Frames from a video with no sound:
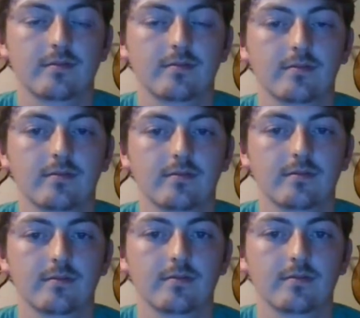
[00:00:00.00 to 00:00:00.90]

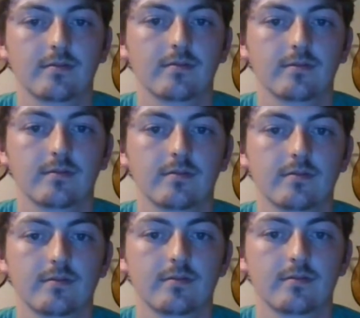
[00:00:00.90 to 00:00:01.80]

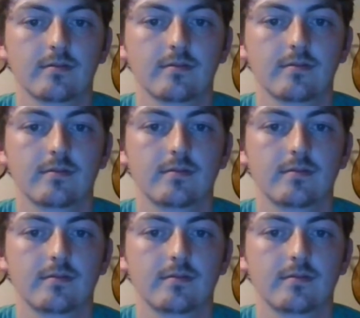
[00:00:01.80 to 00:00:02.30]
This person isn't speaking.